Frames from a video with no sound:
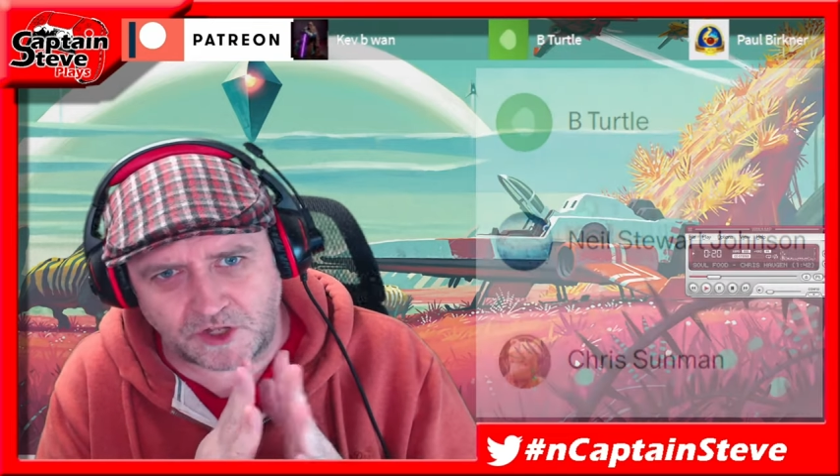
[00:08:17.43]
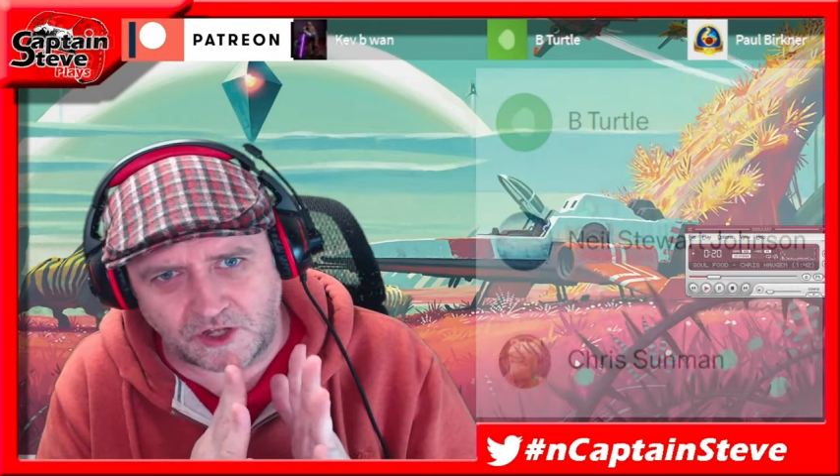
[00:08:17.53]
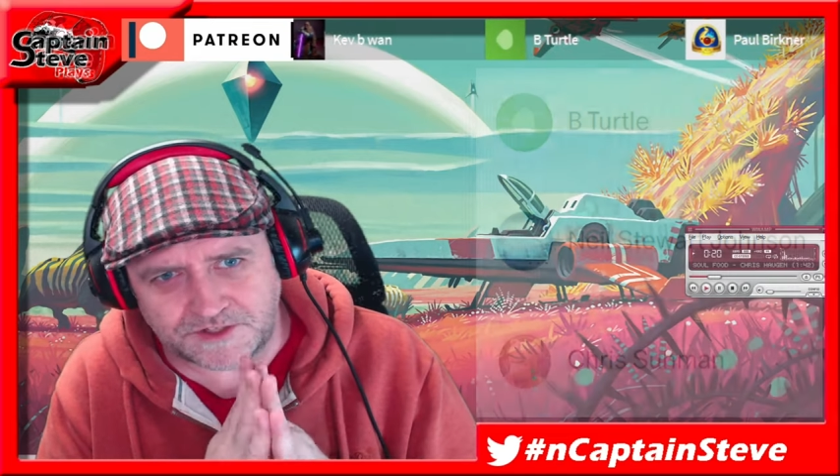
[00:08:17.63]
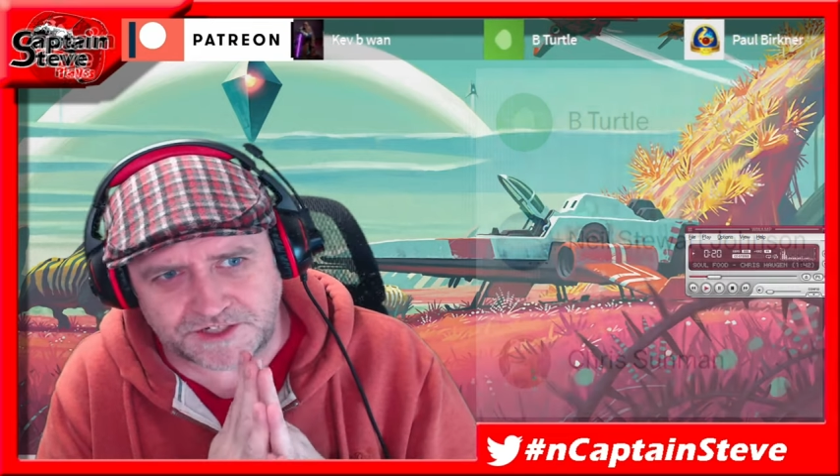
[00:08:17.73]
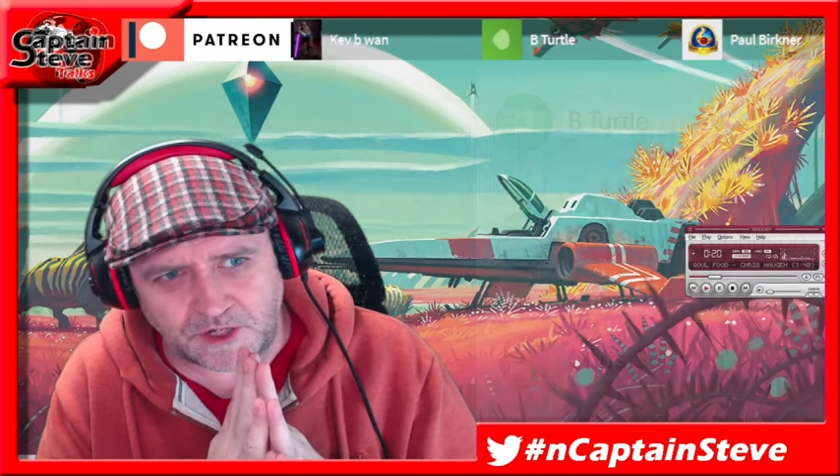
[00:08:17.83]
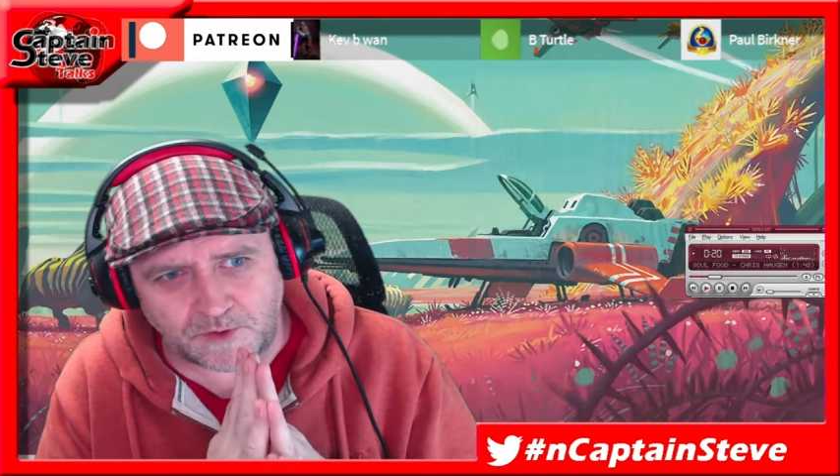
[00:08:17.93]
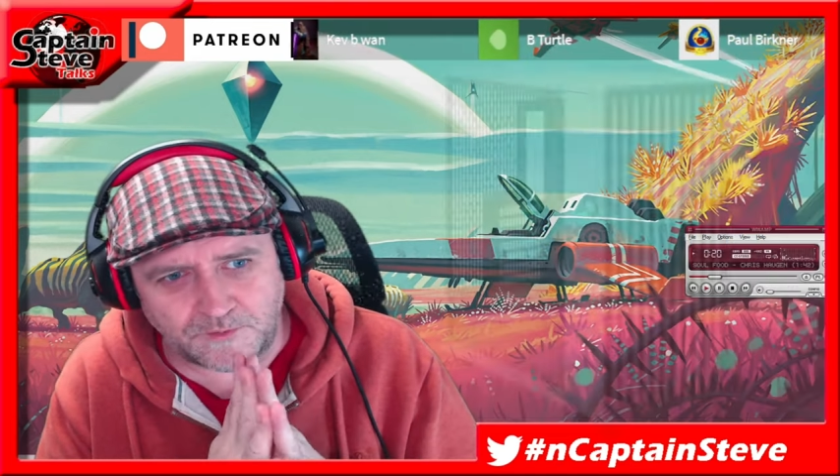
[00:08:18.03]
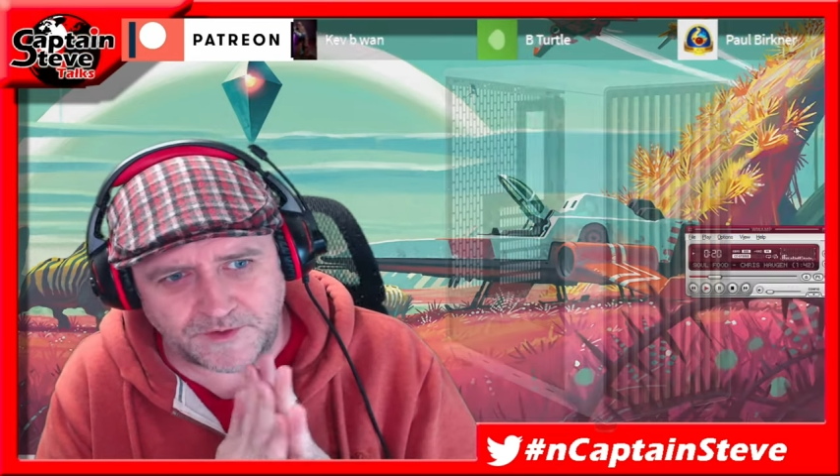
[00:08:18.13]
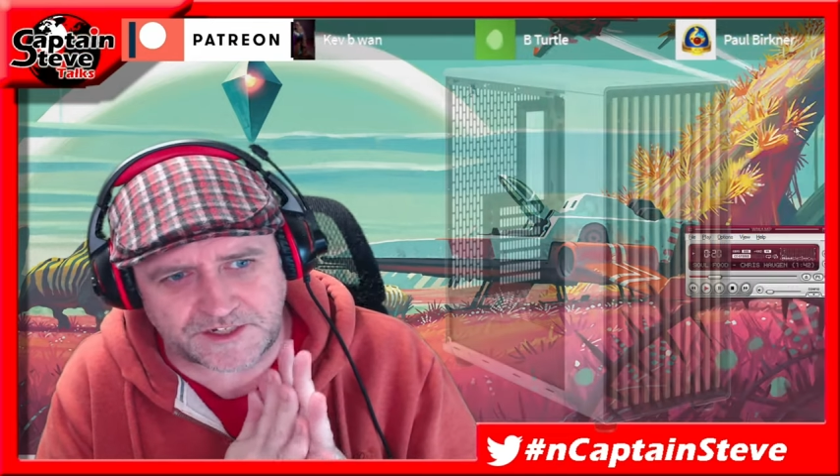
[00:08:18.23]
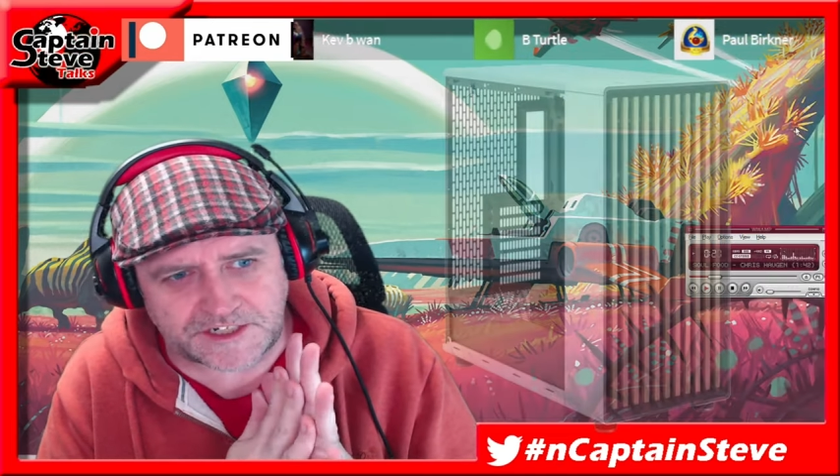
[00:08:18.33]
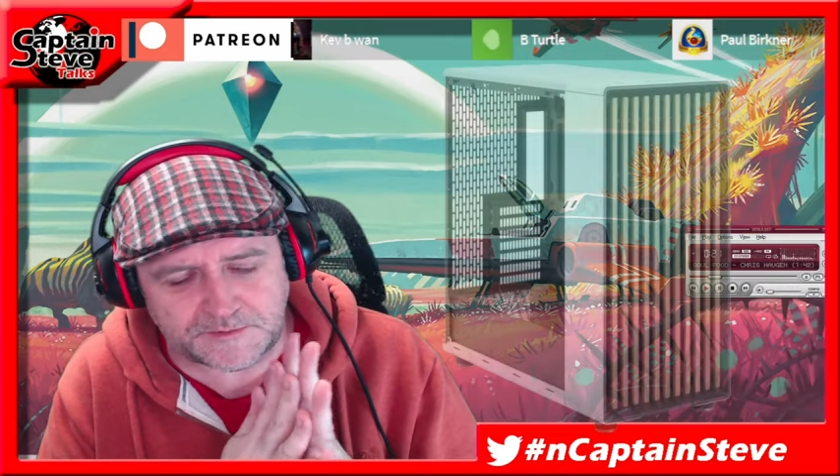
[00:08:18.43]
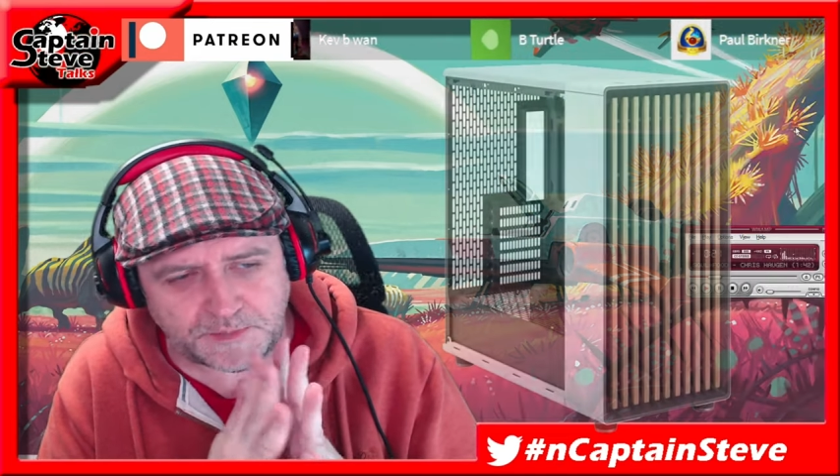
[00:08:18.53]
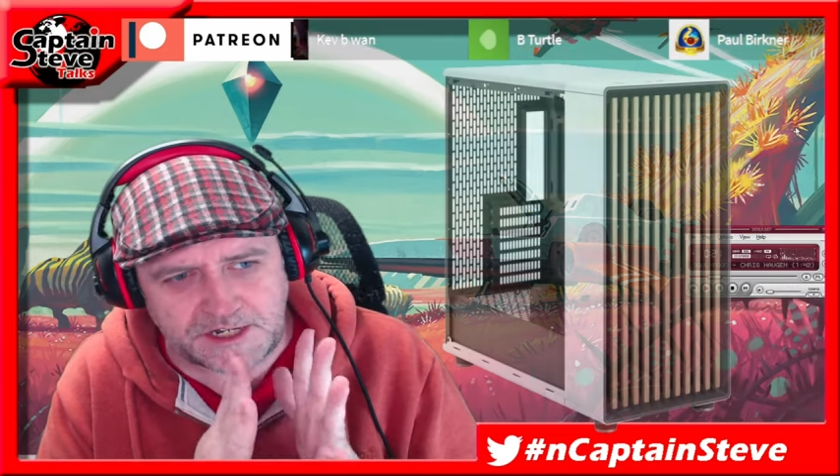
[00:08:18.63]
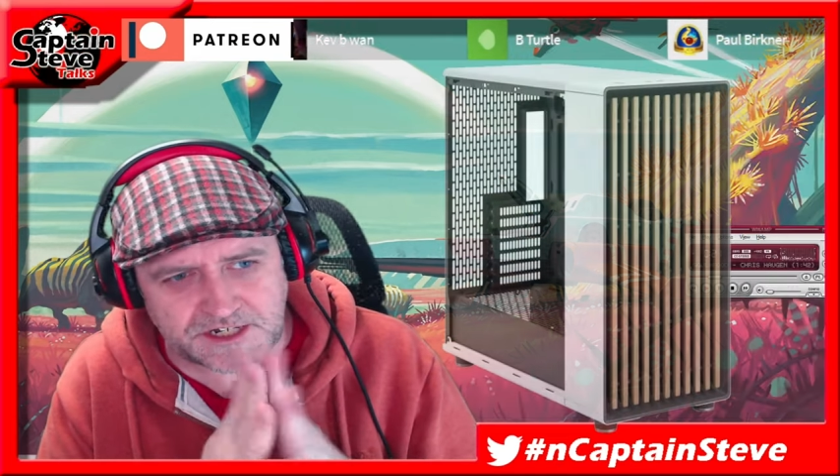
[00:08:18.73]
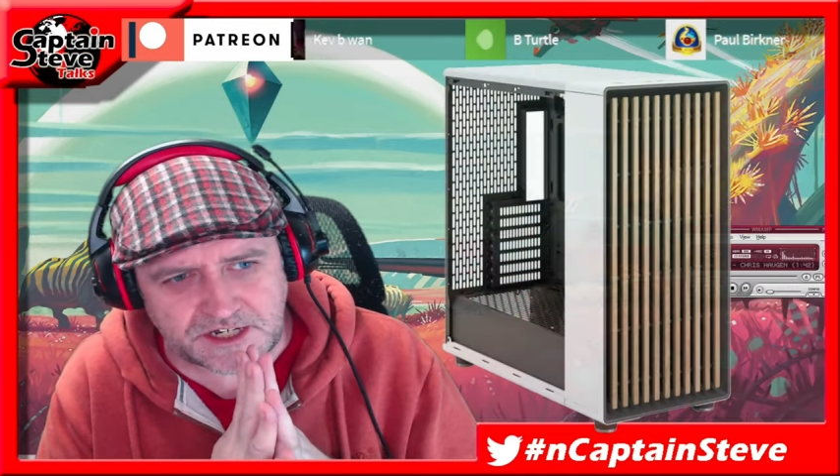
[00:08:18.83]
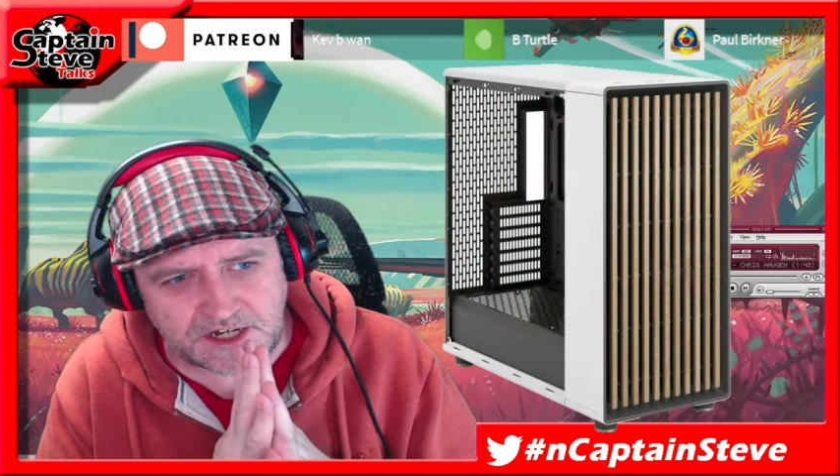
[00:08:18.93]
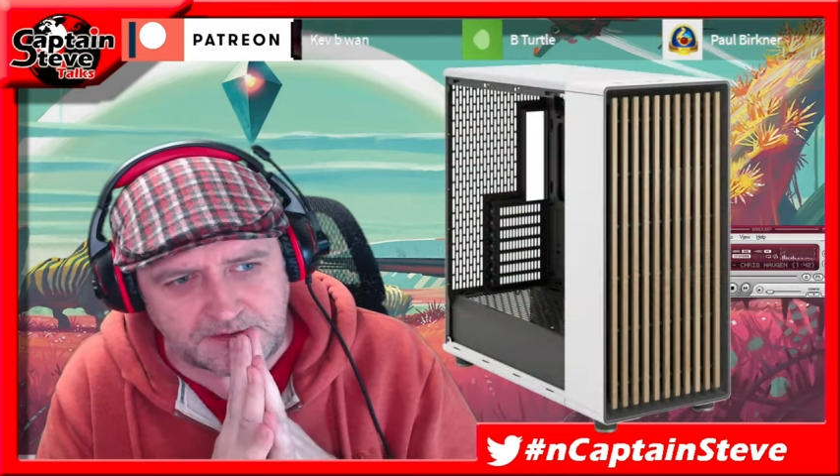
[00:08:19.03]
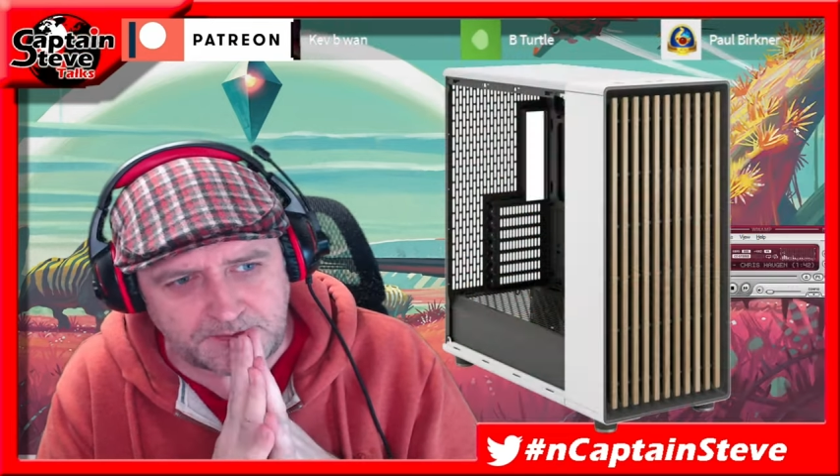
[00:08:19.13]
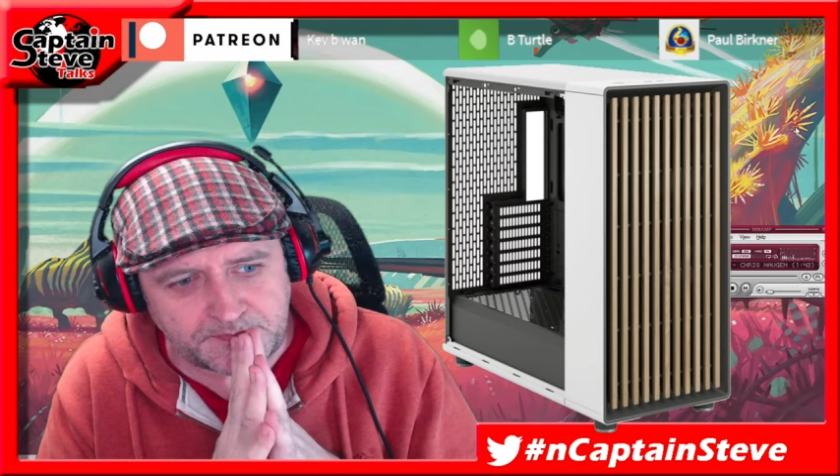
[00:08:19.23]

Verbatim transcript: console versus PC,